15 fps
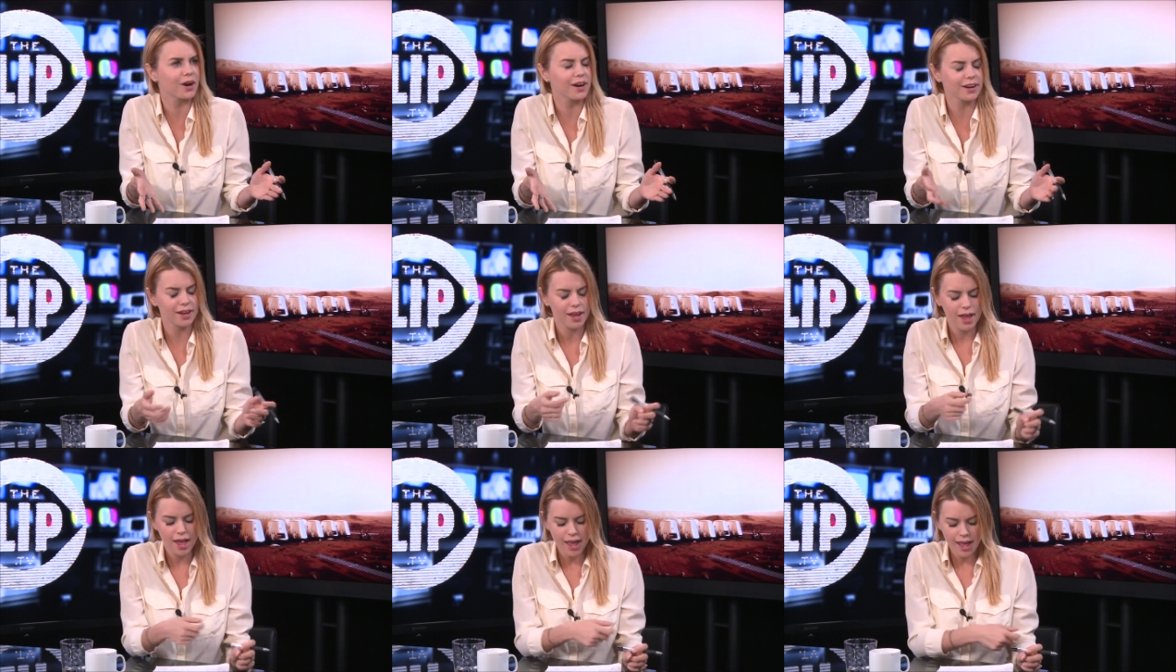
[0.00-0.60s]
Yeah.
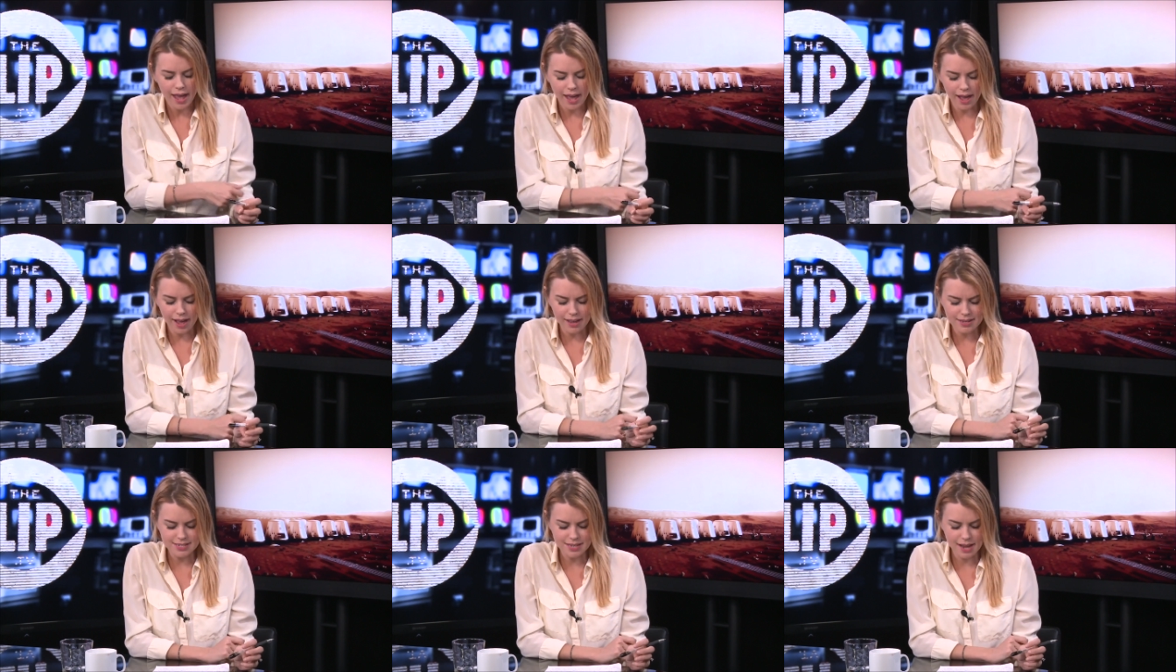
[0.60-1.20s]

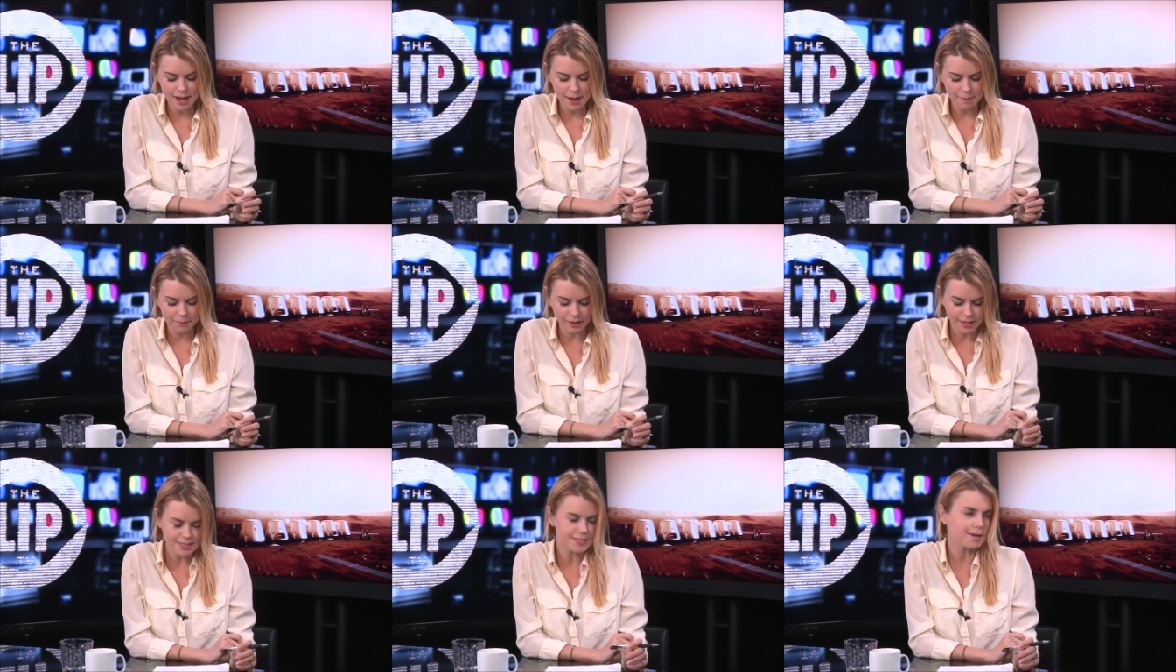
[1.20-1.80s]
And
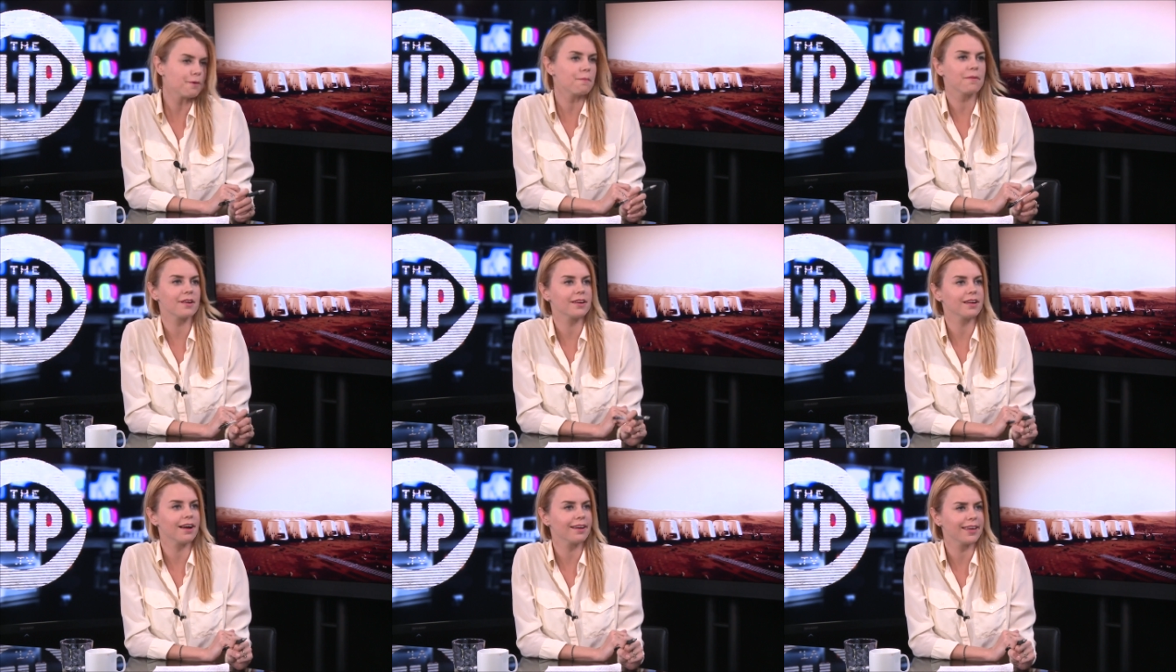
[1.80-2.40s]
let's hope
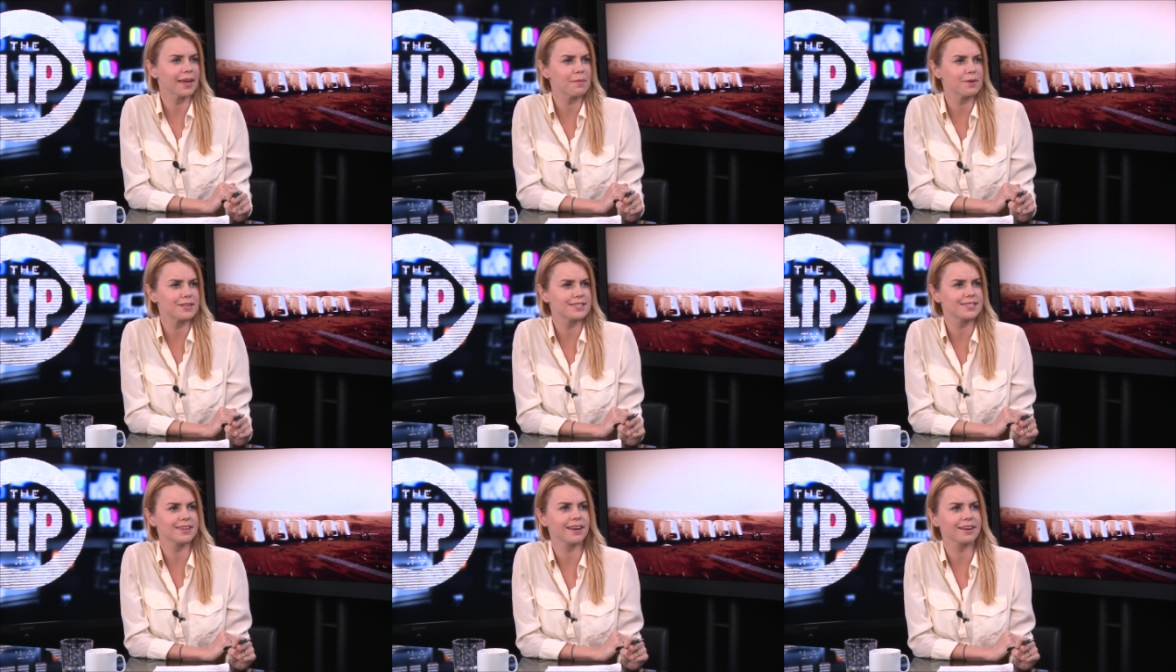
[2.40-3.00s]
that young
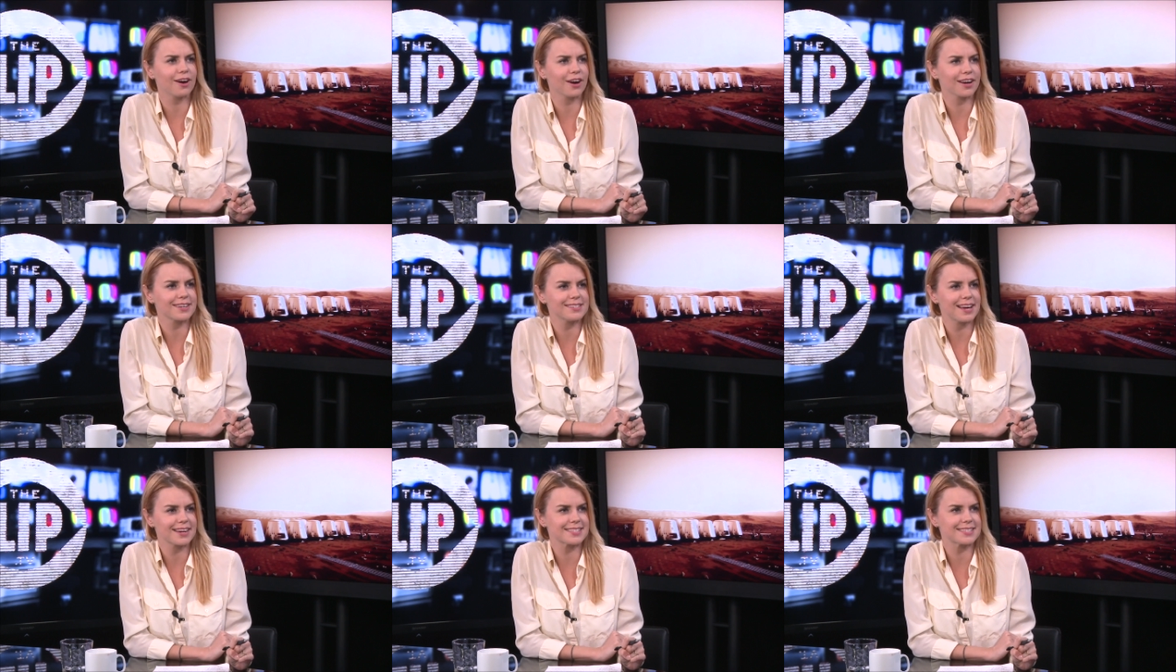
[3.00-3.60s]
chemists, young
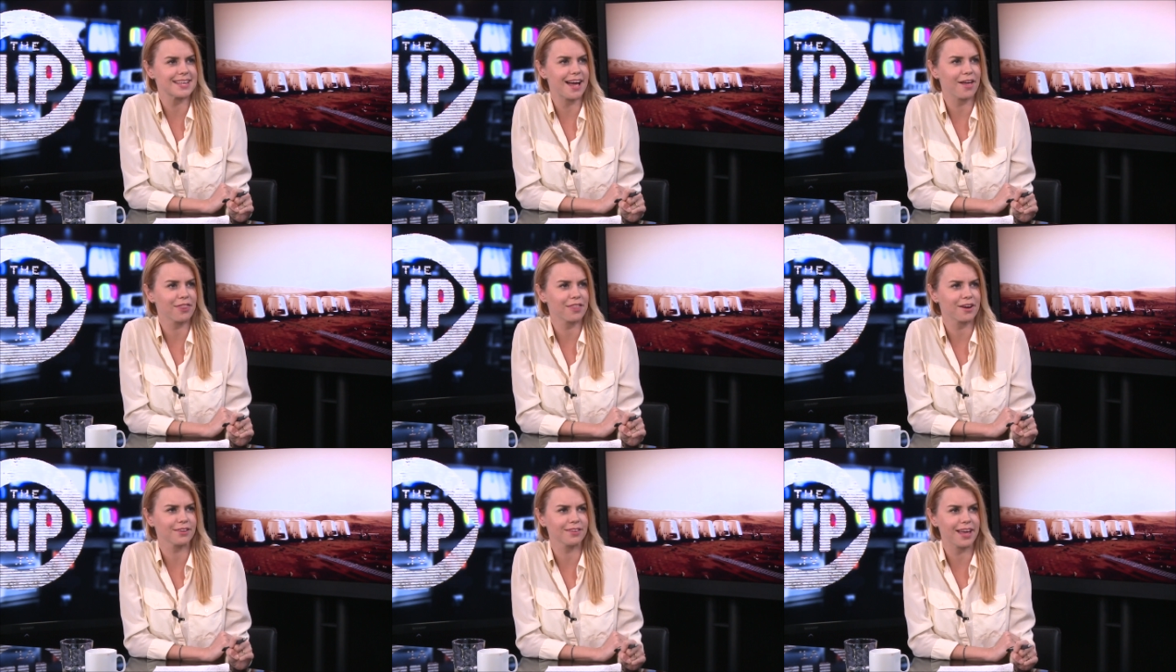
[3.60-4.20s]
architects out
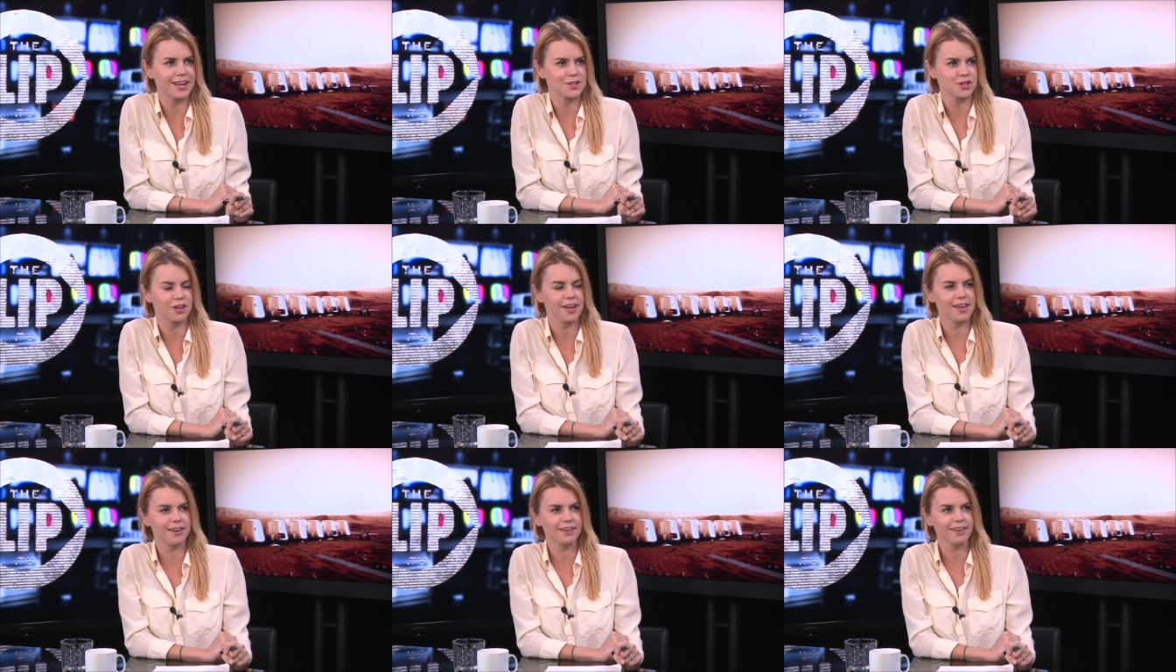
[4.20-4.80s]
there latch
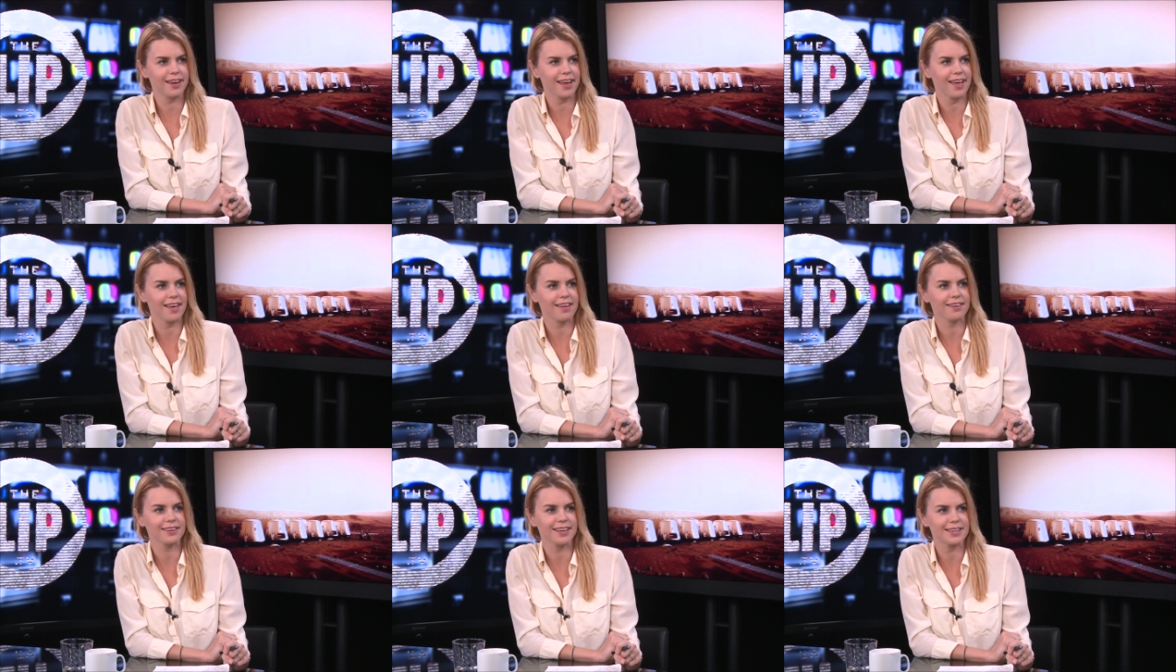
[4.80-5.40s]
on
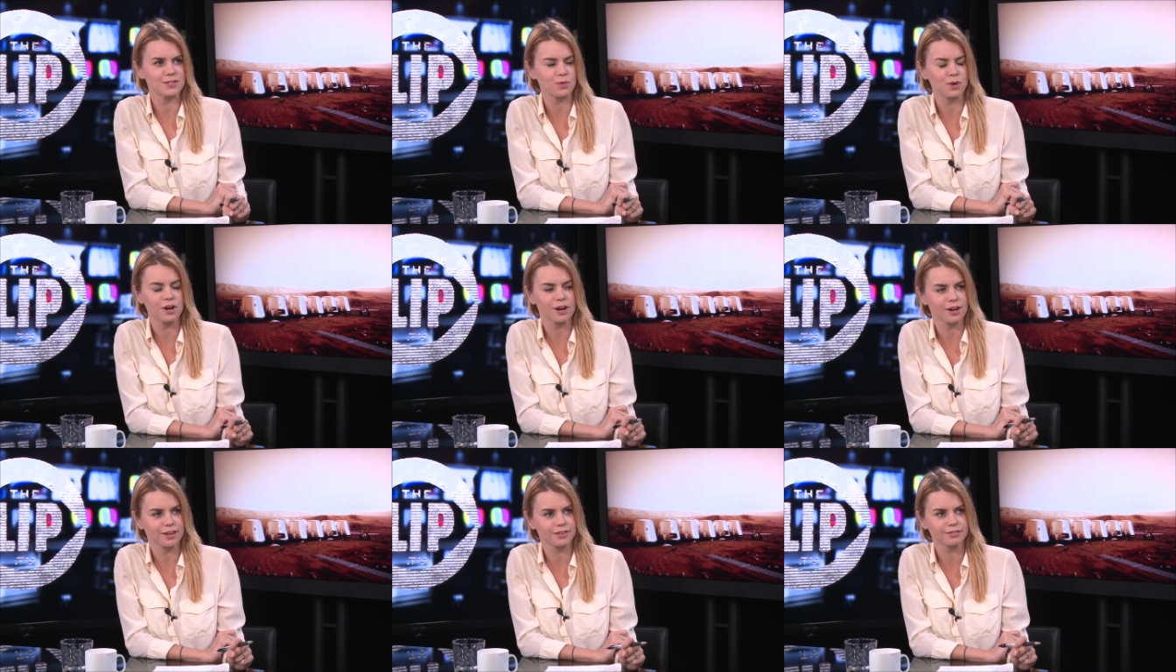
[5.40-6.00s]
and get to work.